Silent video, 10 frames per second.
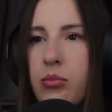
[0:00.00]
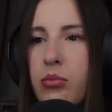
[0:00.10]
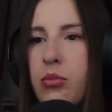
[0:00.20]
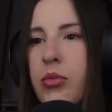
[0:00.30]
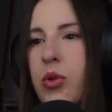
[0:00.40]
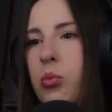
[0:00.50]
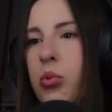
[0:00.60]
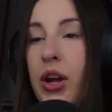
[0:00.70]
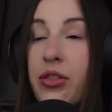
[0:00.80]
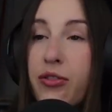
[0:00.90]
the
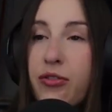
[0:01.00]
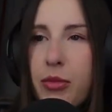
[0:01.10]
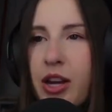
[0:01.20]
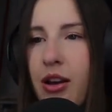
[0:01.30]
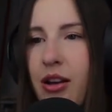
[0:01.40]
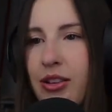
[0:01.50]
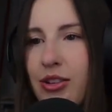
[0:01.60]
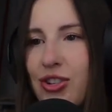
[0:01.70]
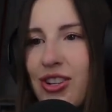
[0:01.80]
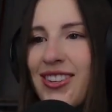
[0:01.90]
breadth of my
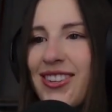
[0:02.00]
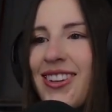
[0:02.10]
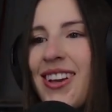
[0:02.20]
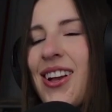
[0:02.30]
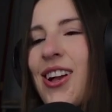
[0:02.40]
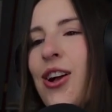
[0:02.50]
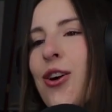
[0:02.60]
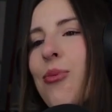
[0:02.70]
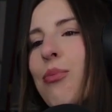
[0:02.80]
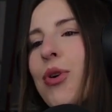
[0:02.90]
knowledge.
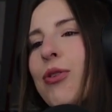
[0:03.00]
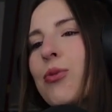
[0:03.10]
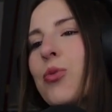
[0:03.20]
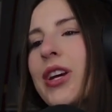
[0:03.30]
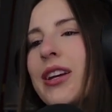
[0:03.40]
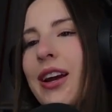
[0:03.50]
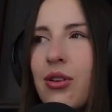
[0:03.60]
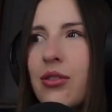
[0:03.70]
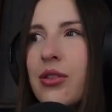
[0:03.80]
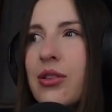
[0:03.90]
But from what I
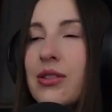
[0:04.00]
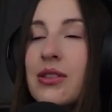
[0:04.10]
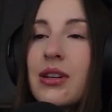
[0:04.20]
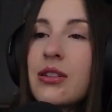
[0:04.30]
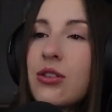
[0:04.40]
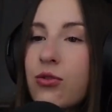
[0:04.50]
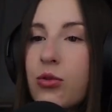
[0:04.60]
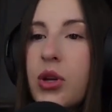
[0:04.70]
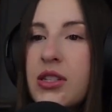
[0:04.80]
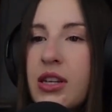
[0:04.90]
gather, this is ideal for
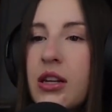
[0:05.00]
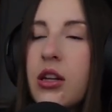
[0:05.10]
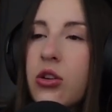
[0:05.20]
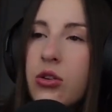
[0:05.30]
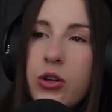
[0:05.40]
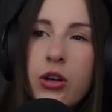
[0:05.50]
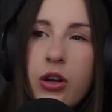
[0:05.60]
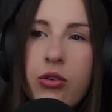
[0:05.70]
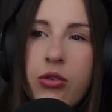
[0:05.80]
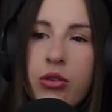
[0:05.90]
maintaining good gut
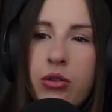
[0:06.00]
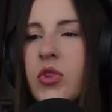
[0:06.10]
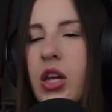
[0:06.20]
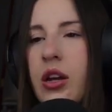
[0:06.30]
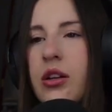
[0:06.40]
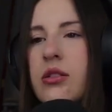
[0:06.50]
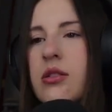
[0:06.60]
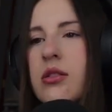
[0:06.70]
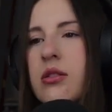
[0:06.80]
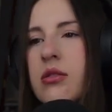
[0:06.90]
health. And
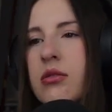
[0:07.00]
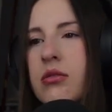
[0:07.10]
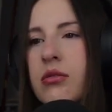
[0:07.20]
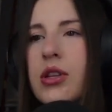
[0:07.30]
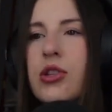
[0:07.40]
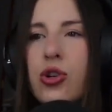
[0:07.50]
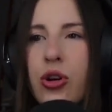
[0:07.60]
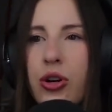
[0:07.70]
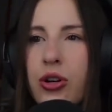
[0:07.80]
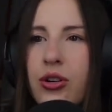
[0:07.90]
in
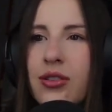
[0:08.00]
turn,